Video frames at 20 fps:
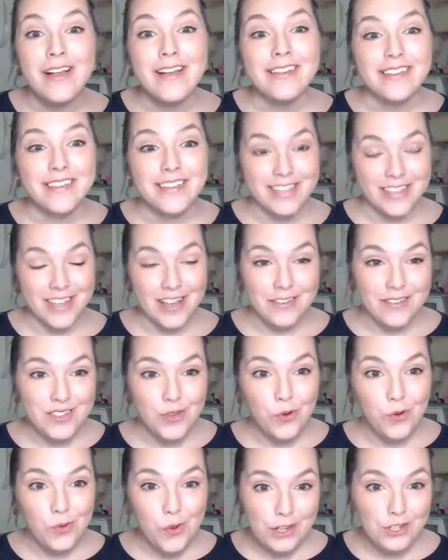these soft
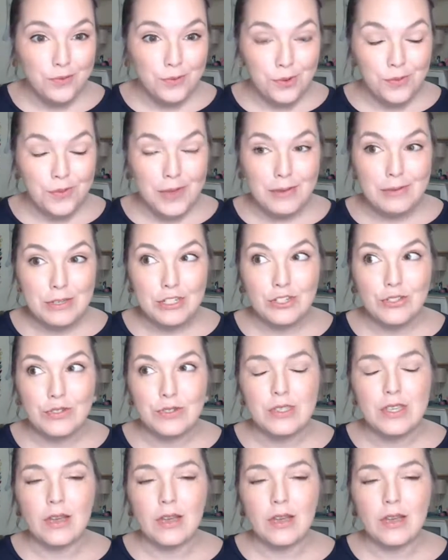sole washable baby shoes